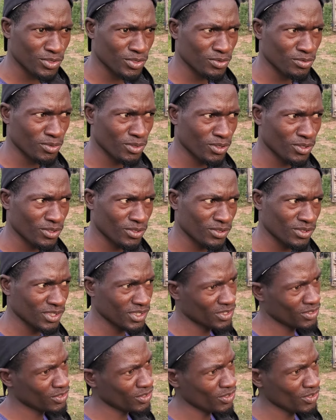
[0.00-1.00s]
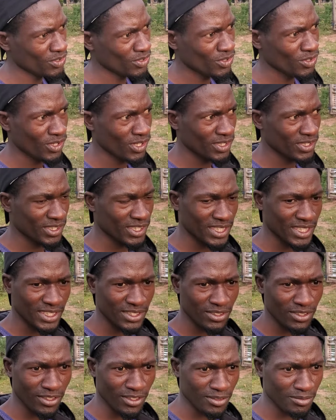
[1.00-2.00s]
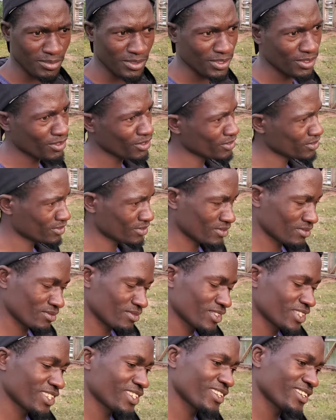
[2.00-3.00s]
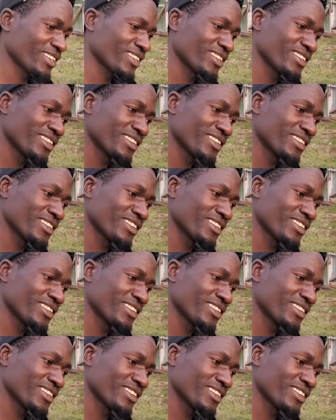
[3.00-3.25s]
true boy, yeah, don't go and take long because, you know.